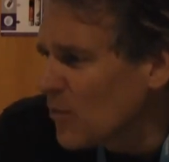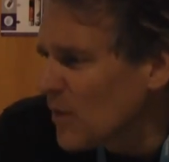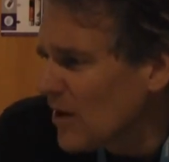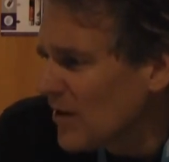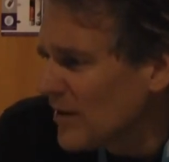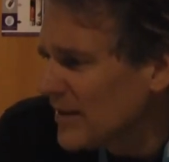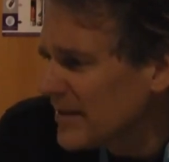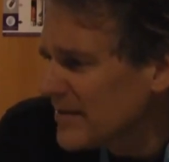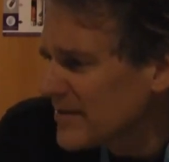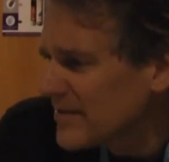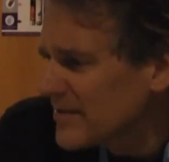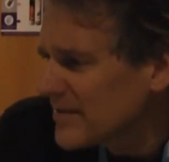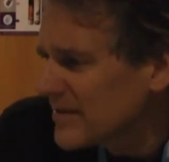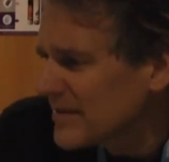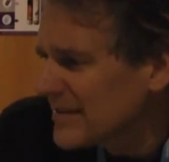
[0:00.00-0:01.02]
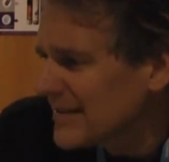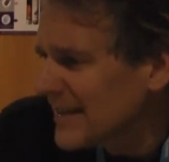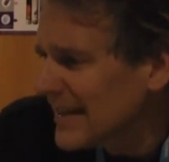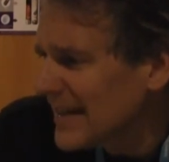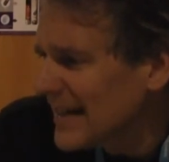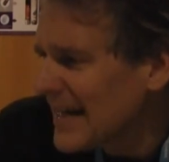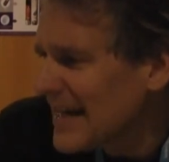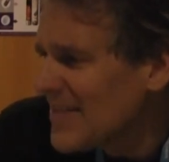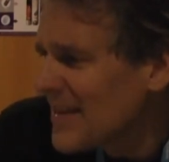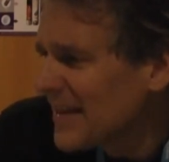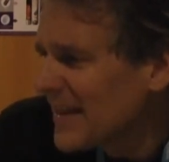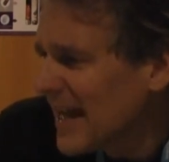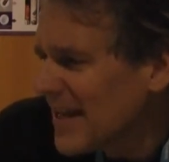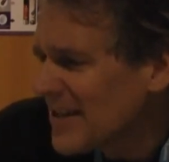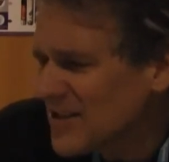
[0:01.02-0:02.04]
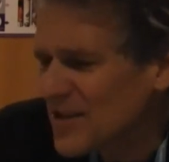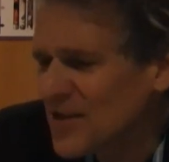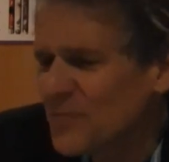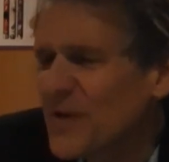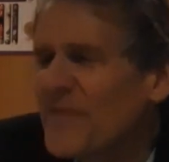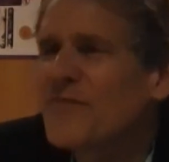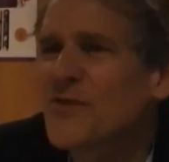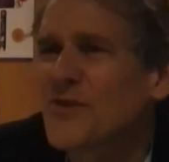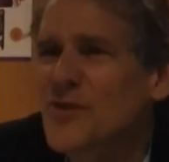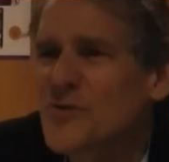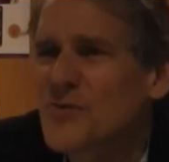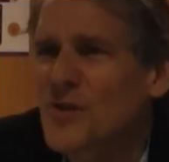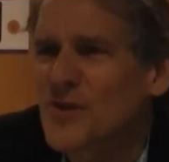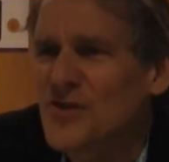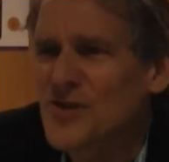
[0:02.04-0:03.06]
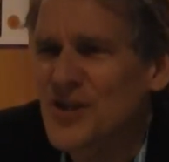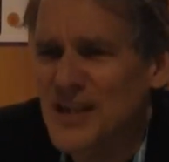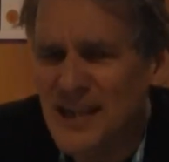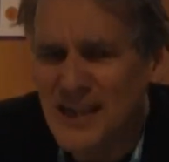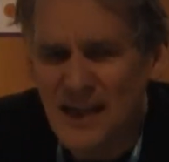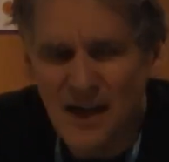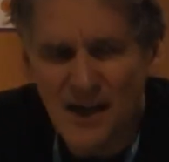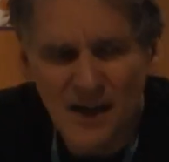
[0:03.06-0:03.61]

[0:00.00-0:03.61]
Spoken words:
Well, it's in the case of the Rifters trilogy.